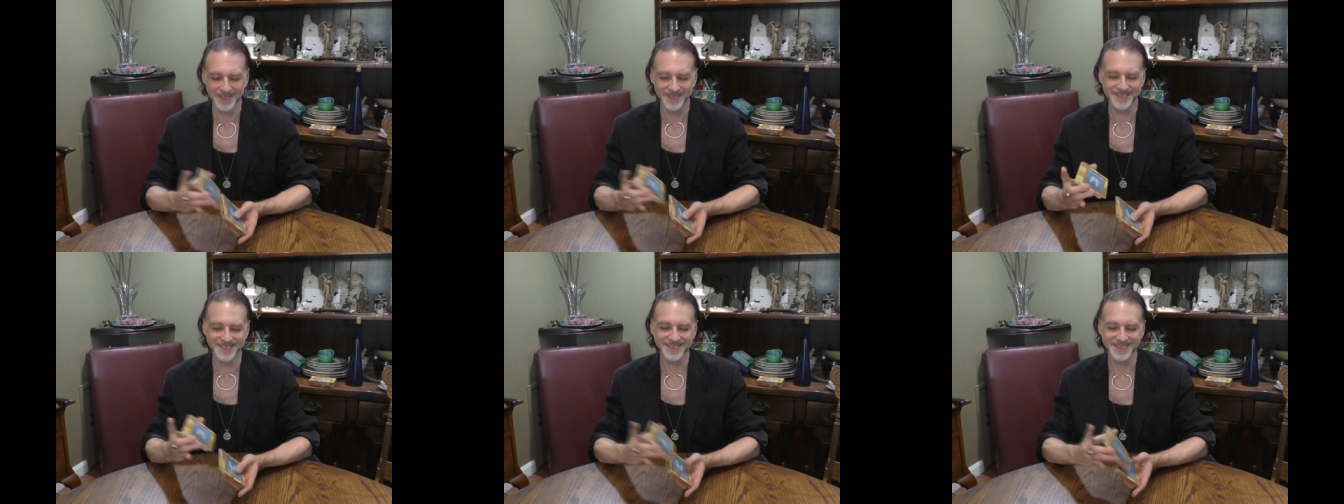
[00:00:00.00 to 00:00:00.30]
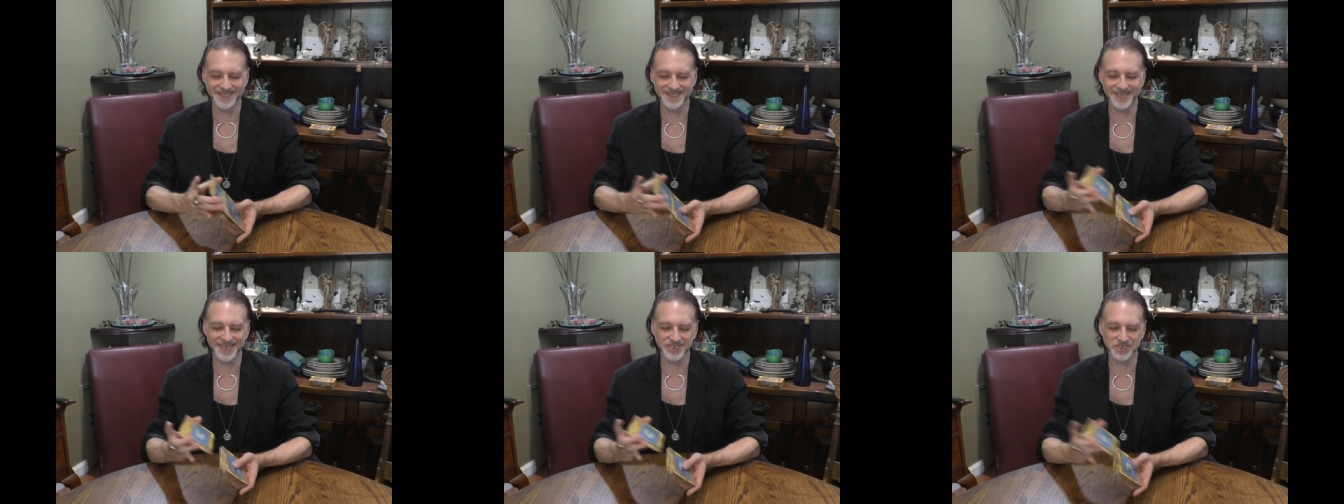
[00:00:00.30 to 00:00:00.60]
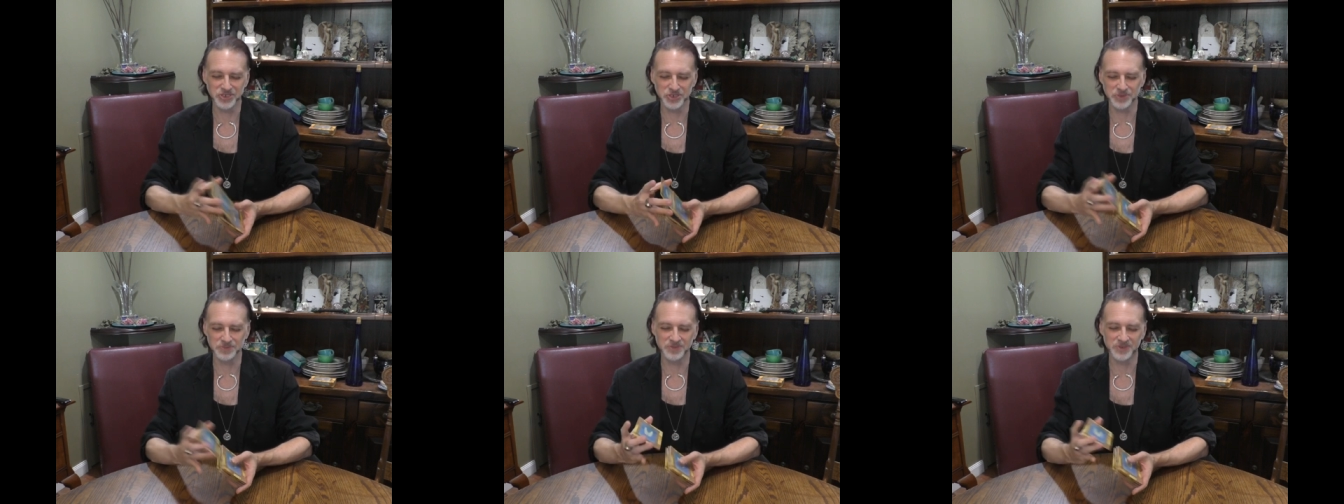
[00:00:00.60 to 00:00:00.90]

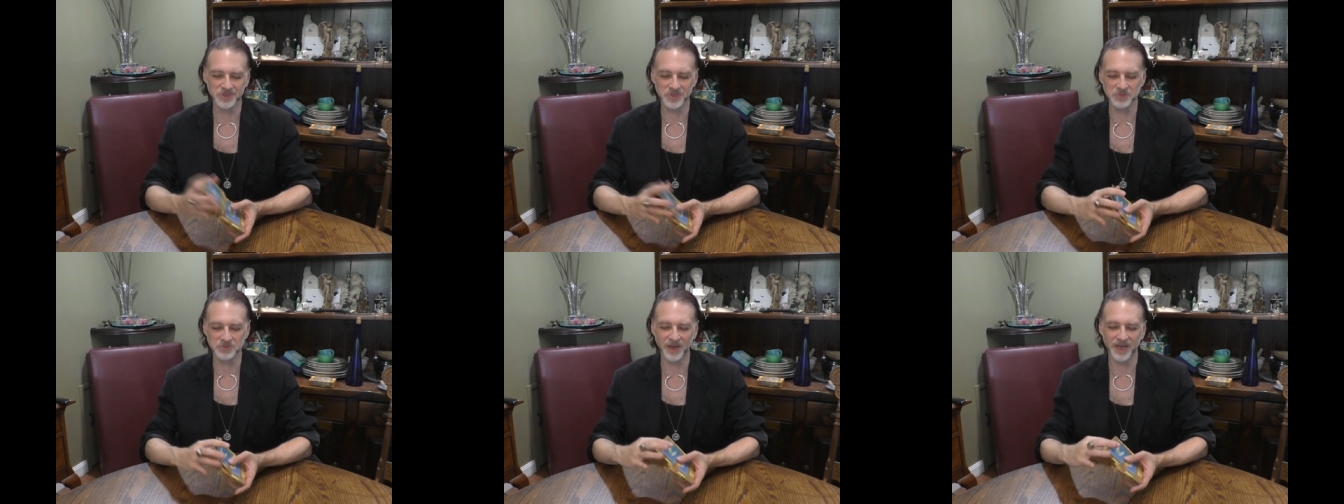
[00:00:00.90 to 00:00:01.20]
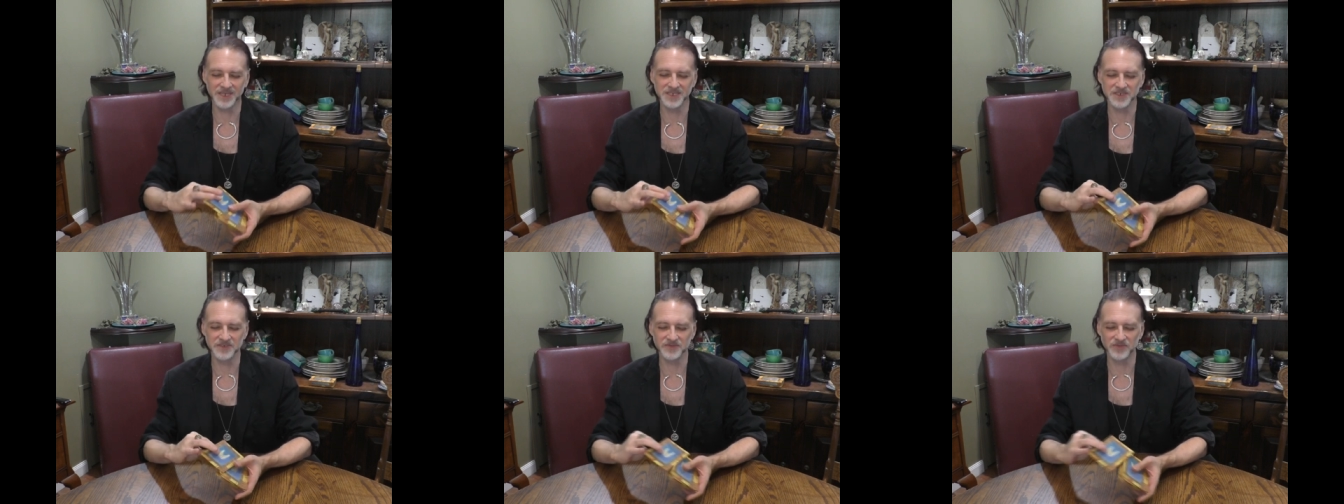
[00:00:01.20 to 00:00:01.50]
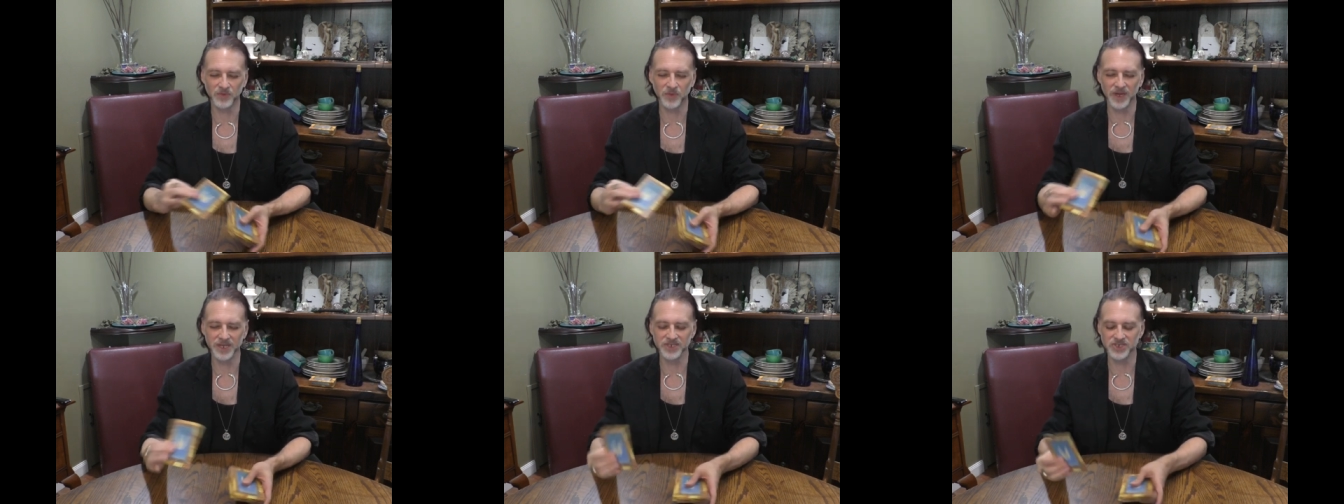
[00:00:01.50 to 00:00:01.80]
celestial
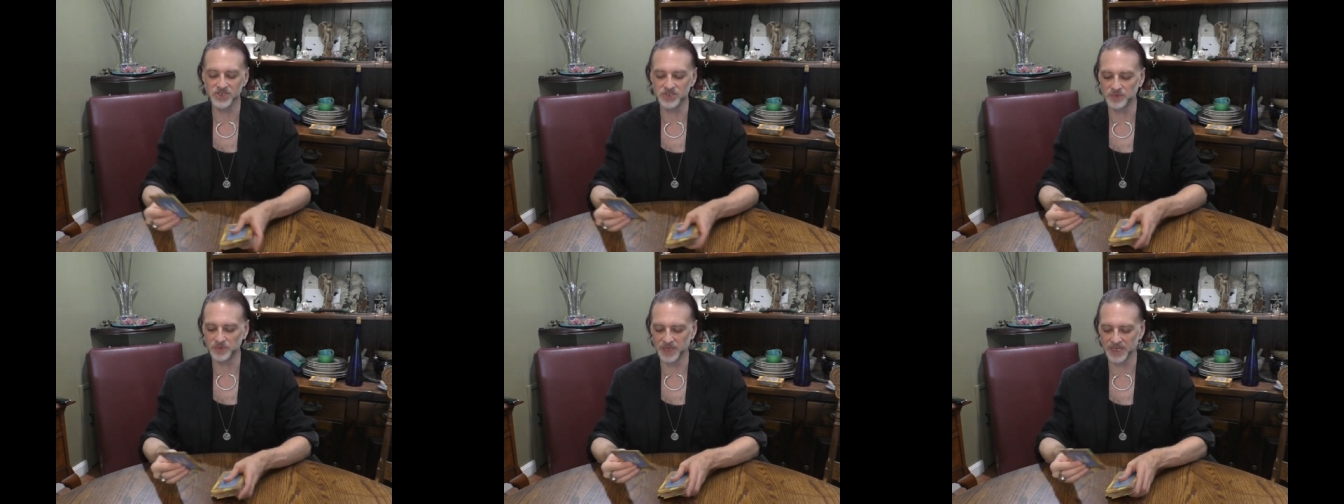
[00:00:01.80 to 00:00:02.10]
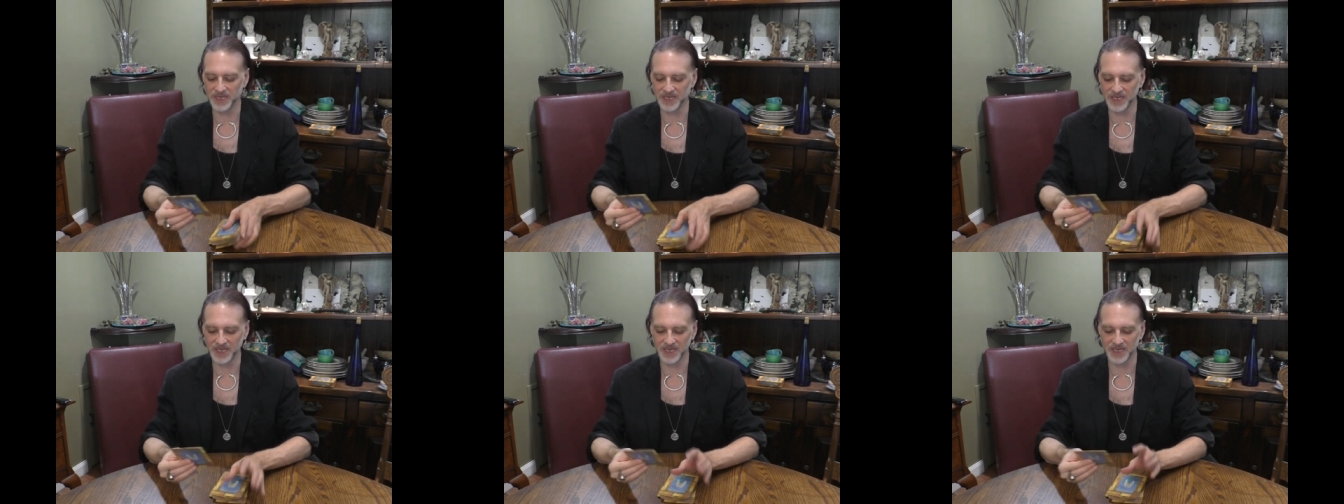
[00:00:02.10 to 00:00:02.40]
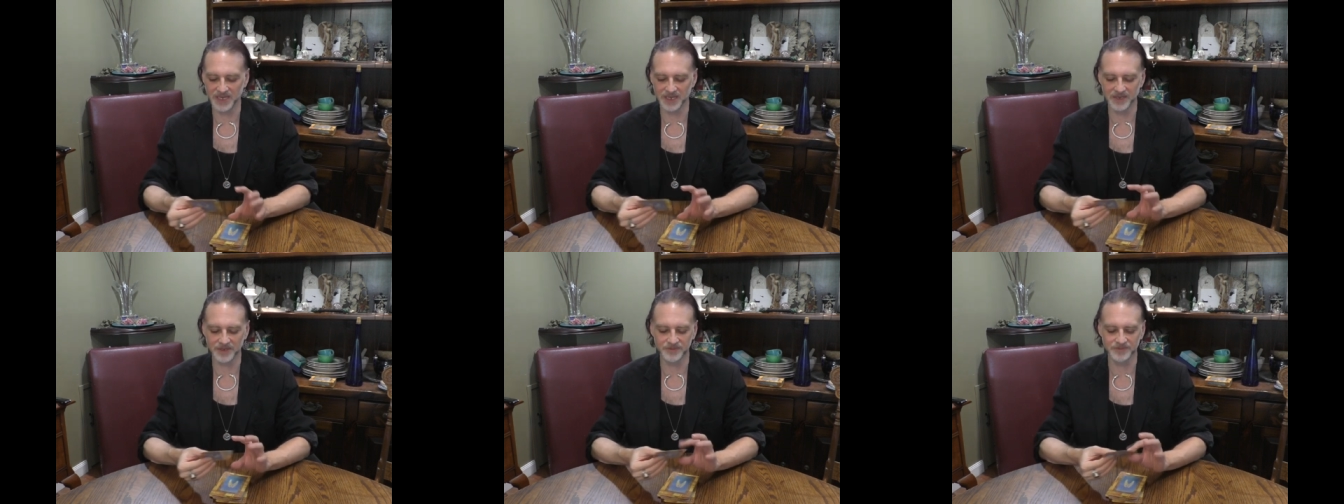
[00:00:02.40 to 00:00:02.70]
perspective, what do we
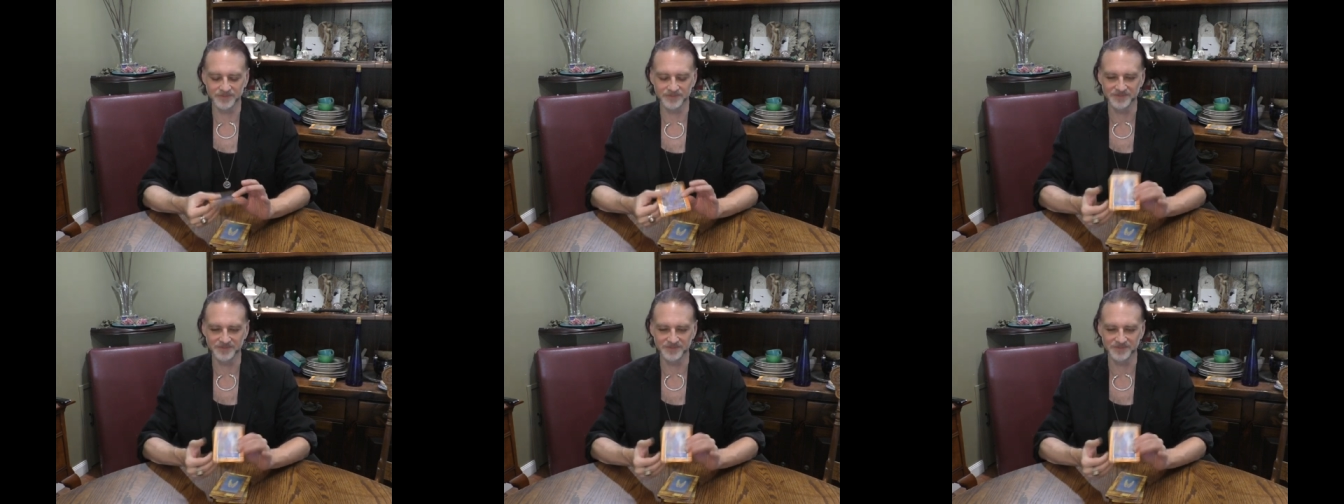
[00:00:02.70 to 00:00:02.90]
need?